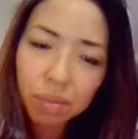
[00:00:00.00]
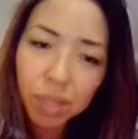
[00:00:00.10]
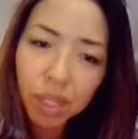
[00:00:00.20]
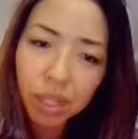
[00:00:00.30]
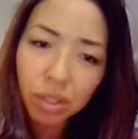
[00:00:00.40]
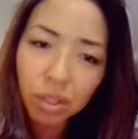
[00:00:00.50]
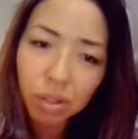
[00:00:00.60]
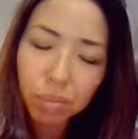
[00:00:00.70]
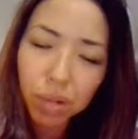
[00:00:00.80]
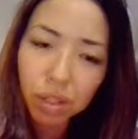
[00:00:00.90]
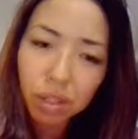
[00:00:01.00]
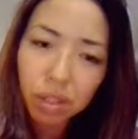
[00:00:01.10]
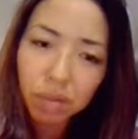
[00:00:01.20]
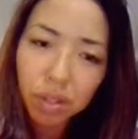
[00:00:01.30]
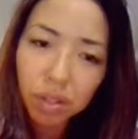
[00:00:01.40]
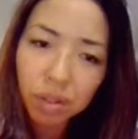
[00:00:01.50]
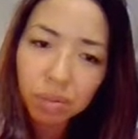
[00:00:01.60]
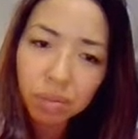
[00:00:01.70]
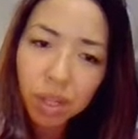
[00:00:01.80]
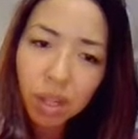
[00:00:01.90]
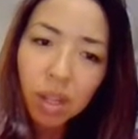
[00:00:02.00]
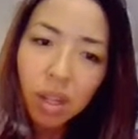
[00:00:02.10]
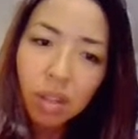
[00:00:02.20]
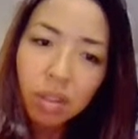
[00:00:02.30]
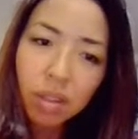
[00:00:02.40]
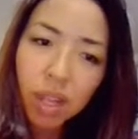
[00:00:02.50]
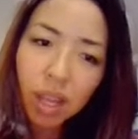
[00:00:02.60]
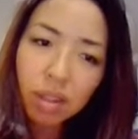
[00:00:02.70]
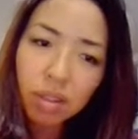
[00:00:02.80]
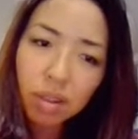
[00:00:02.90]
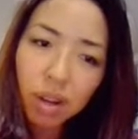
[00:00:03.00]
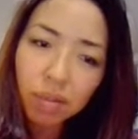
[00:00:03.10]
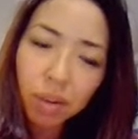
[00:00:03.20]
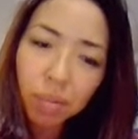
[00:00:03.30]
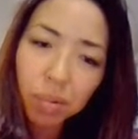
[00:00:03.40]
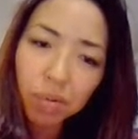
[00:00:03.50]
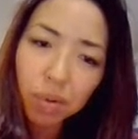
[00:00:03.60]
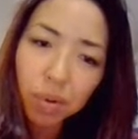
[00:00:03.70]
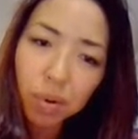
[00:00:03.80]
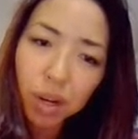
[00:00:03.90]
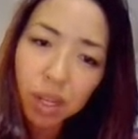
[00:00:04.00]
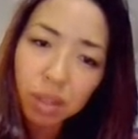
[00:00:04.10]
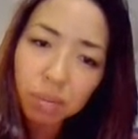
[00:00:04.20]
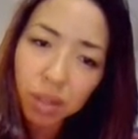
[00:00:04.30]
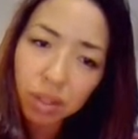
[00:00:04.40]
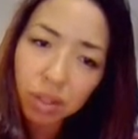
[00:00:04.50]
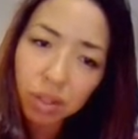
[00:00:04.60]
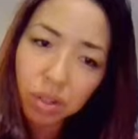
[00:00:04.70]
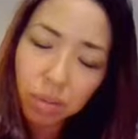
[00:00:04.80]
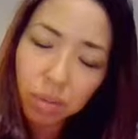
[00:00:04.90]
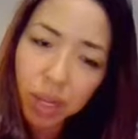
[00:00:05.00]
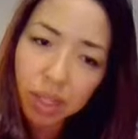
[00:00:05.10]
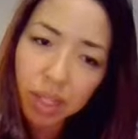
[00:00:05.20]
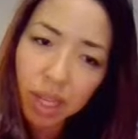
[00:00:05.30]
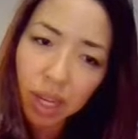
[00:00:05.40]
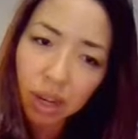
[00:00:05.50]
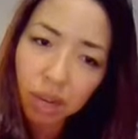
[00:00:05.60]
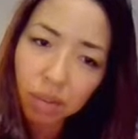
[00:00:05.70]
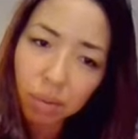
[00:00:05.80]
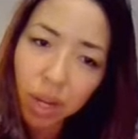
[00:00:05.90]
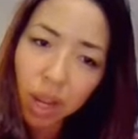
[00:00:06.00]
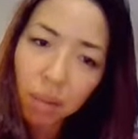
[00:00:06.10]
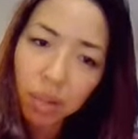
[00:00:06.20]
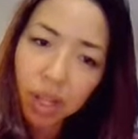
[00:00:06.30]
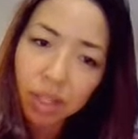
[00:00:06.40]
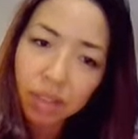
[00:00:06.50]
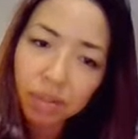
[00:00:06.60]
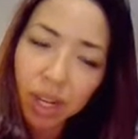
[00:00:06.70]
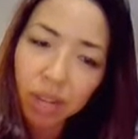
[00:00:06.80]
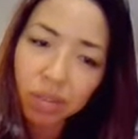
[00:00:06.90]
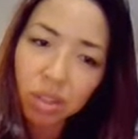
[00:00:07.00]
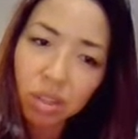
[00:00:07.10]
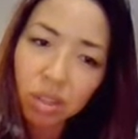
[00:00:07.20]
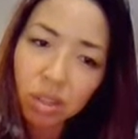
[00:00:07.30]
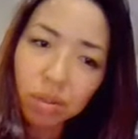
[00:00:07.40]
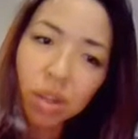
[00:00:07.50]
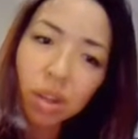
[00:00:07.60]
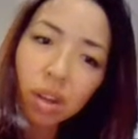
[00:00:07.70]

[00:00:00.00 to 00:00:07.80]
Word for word: plus 2, positive 2. So the answer of number 4 is plus 2 because negative 3 plus 5 is 2.